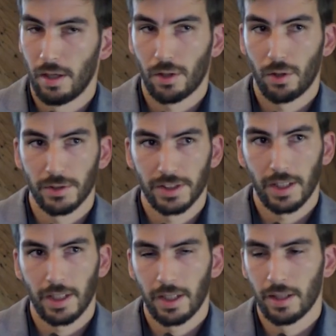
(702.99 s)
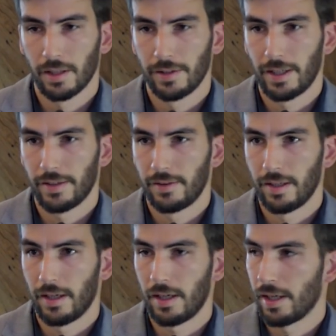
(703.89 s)
COSAC that
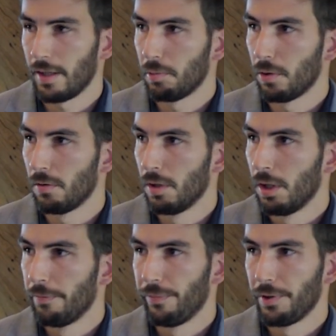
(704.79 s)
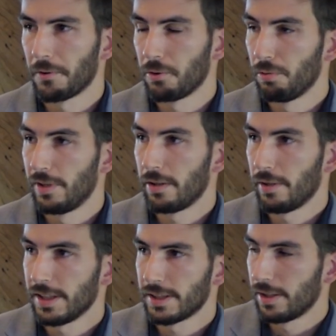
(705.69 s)
are able both to
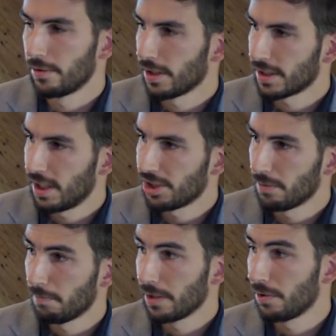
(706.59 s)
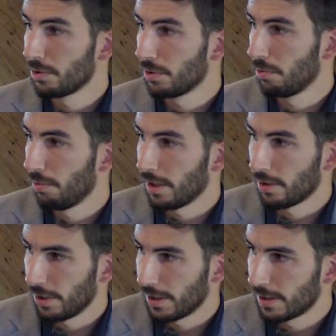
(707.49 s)
decrease the translation but also to
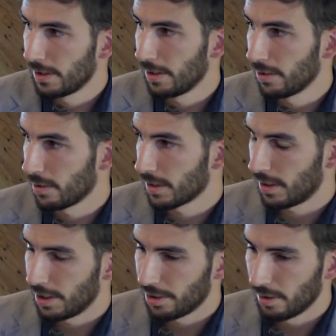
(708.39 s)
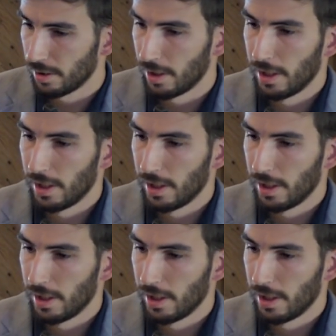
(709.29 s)
increase the translation,